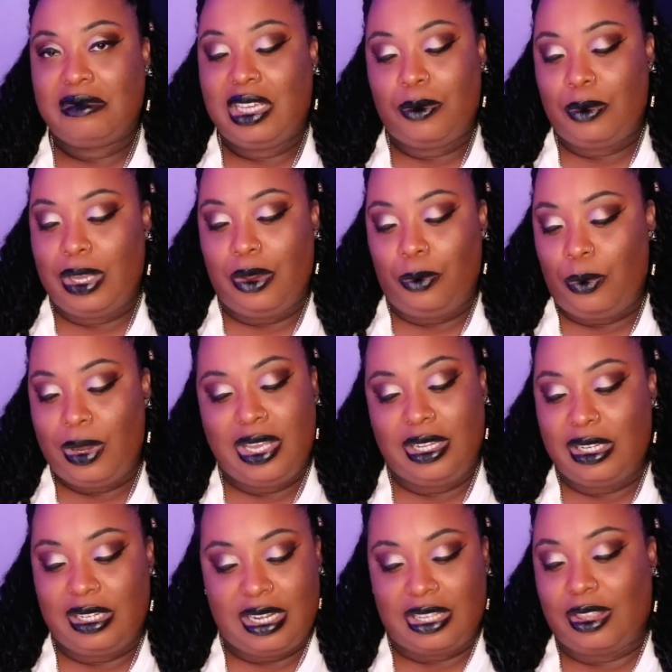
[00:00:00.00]

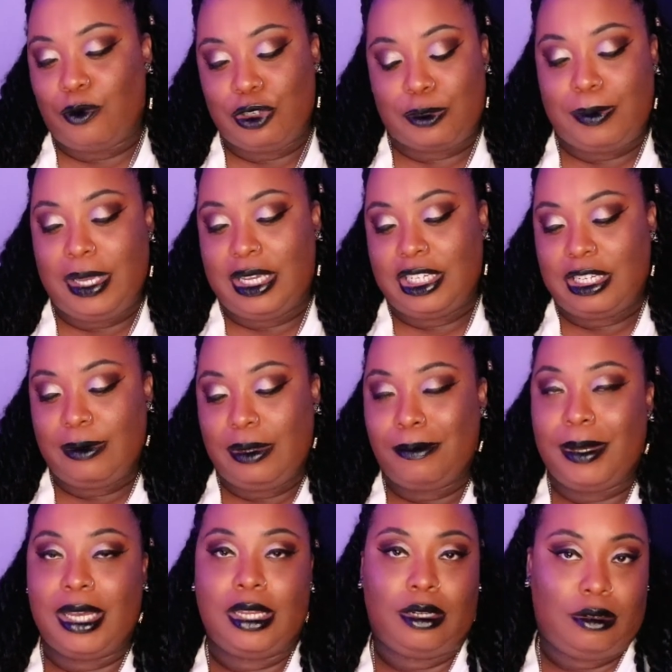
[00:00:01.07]
Nothing was speaking to me,
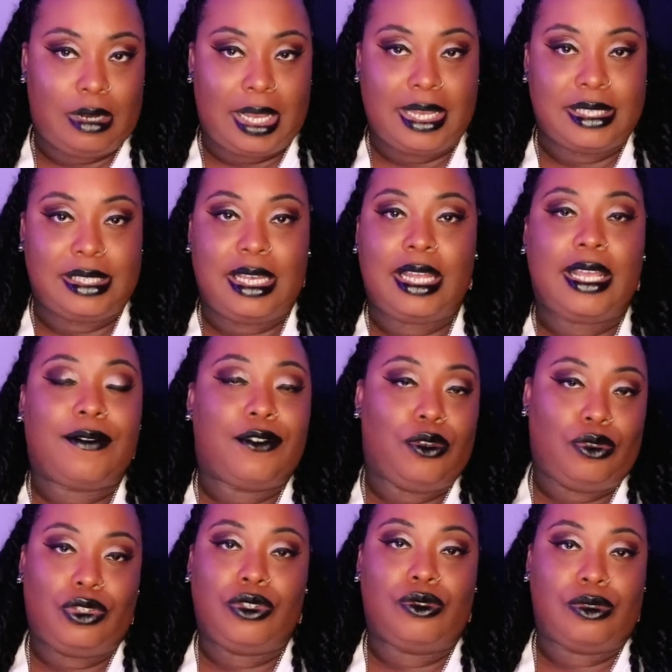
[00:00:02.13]
but like I said, if
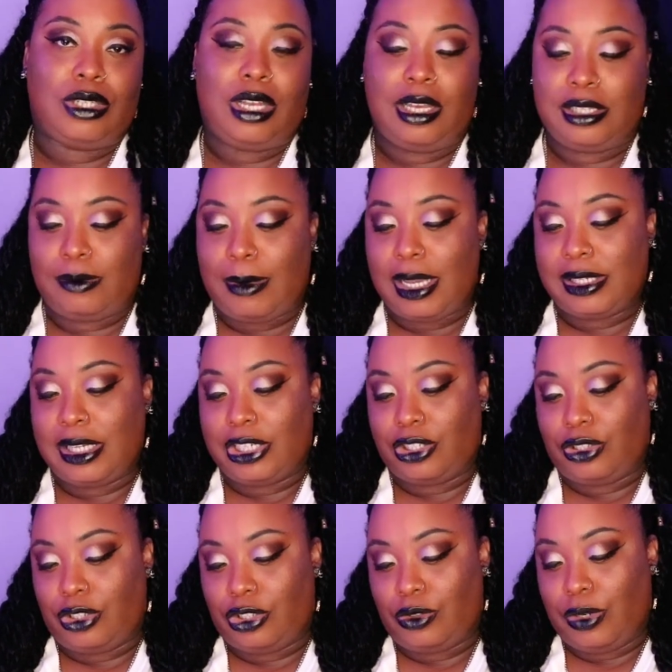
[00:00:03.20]
you choose to customize,
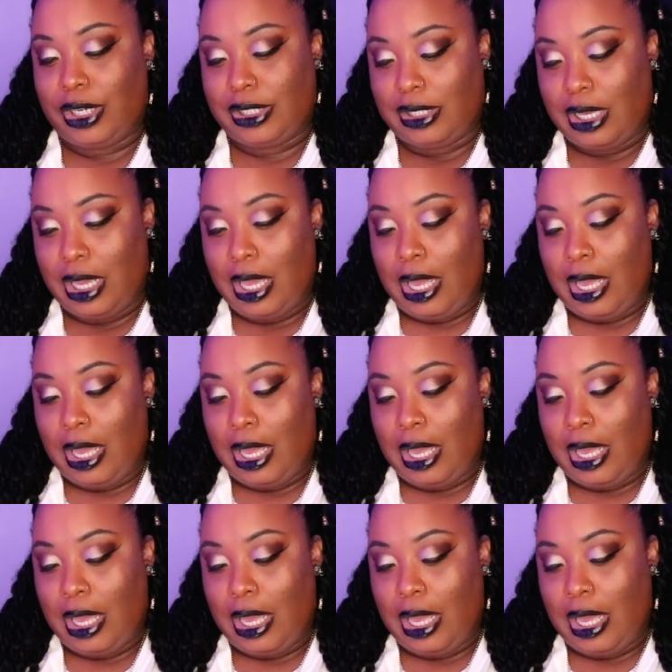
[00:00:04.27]
that's your choice.